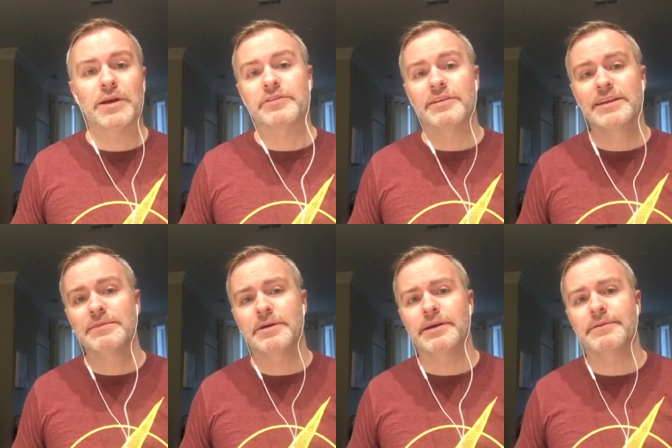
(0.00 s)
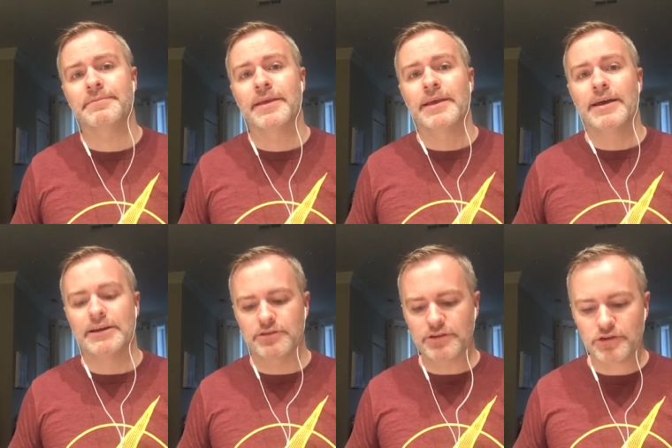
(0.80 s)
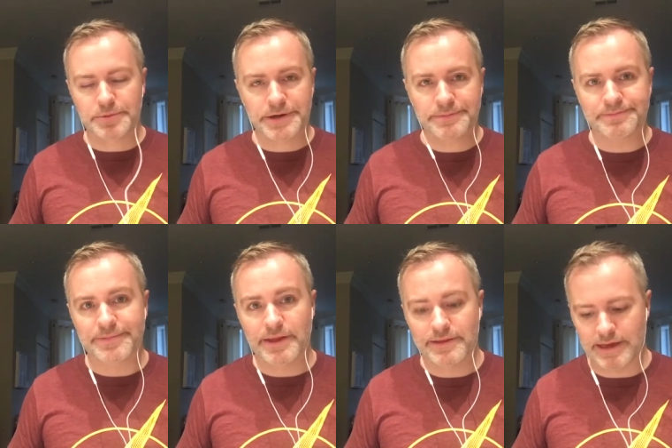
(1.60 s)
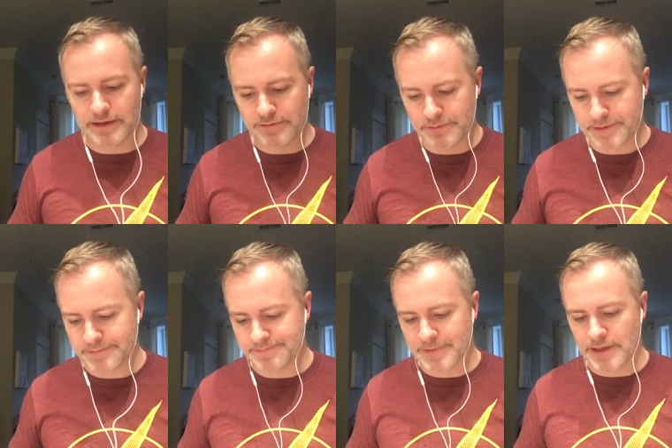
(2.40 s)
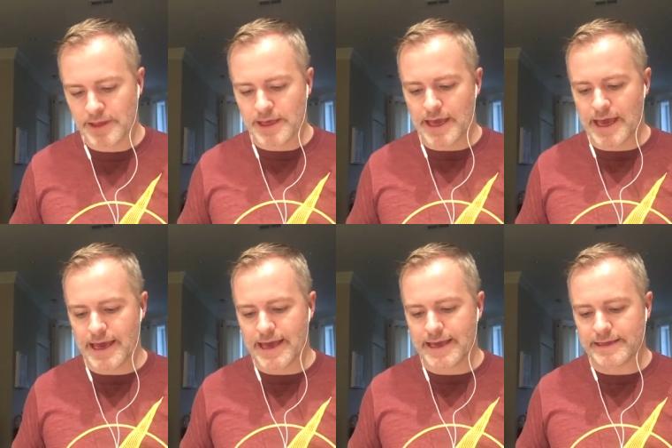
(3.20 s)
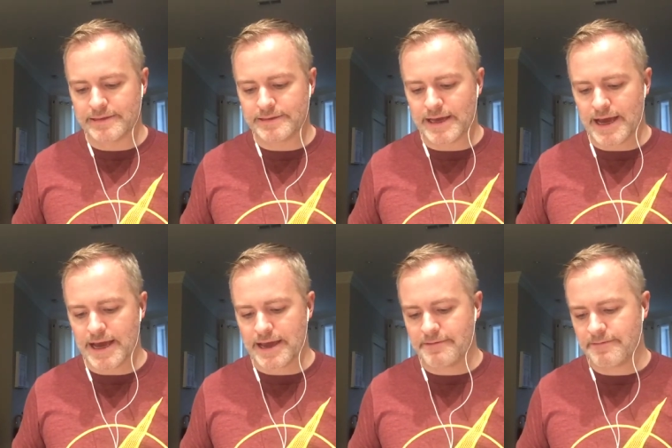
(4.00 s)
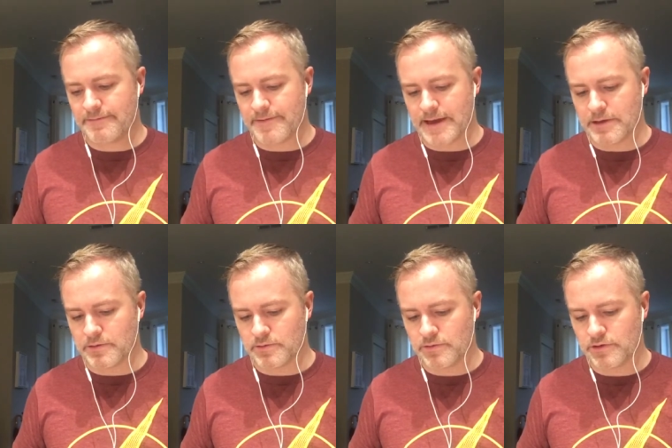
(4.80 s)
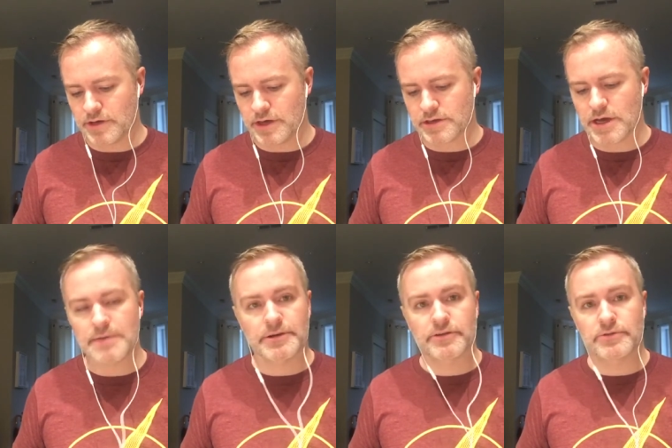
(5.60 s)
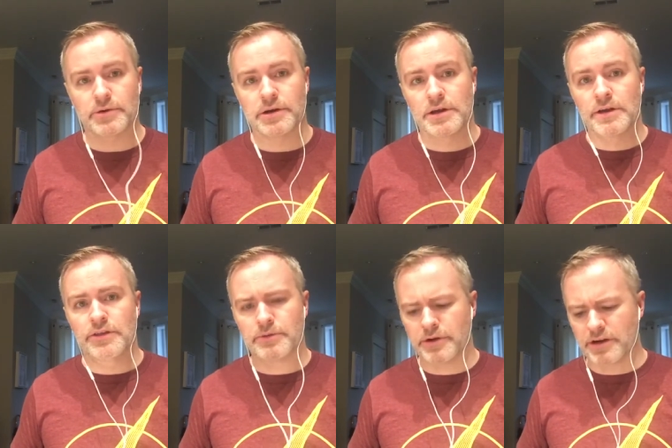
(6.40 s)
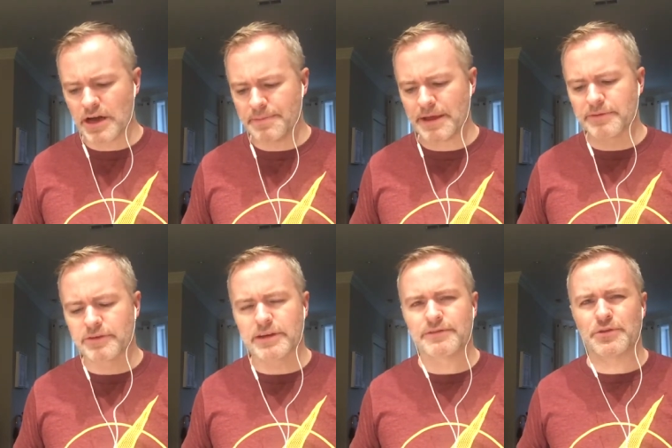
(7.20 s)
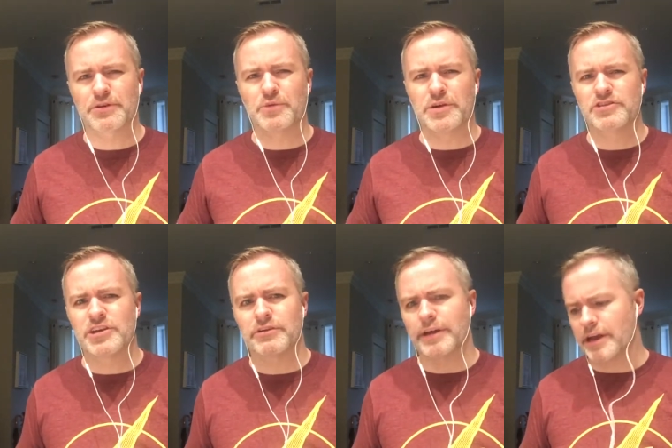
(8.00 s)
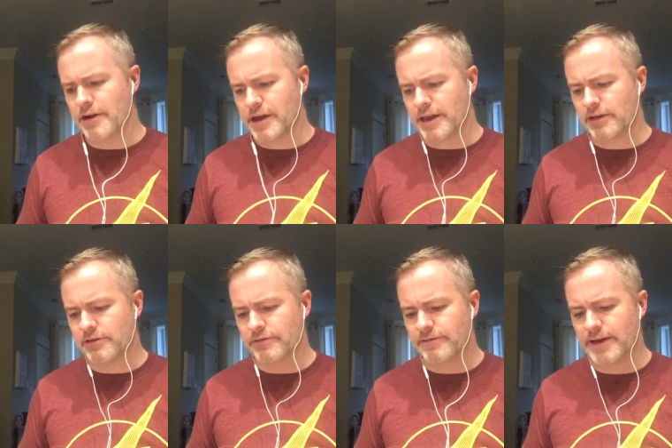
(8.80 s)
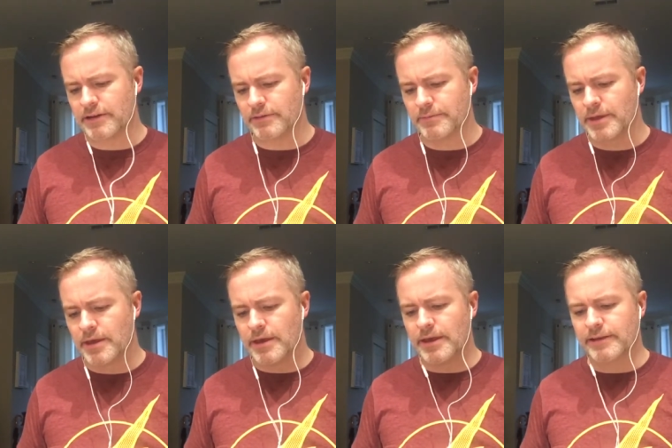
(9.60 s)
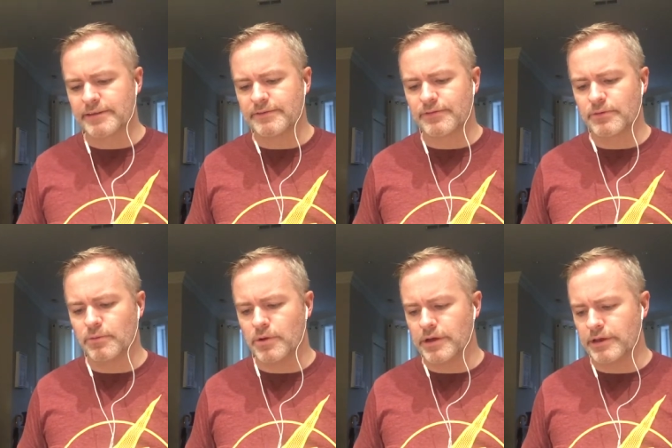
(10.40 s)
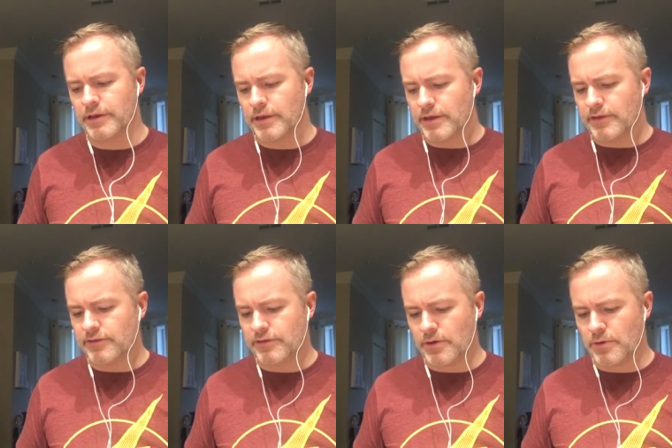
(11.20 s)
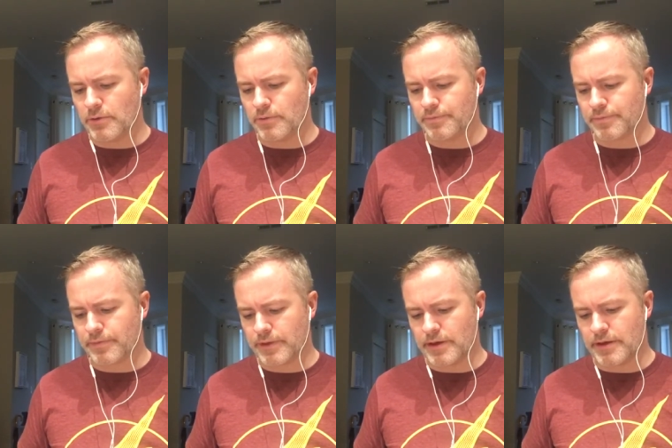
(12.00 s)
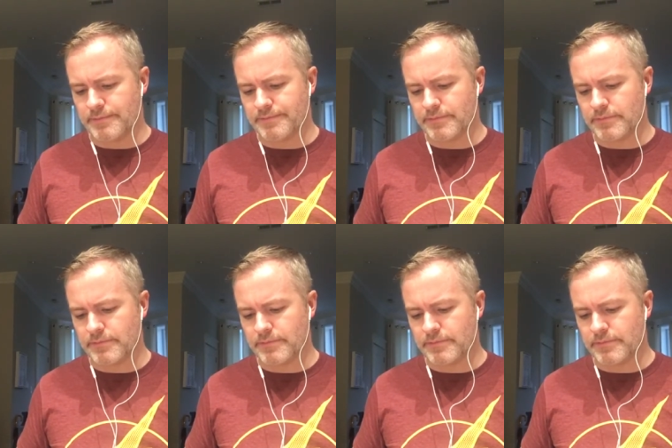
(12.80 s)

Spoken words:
I was in Lima, I took an Uber. They have Uber. And I found a comic store. There were a couple I was looking for in one general area, and I couldn't find them except for one. So I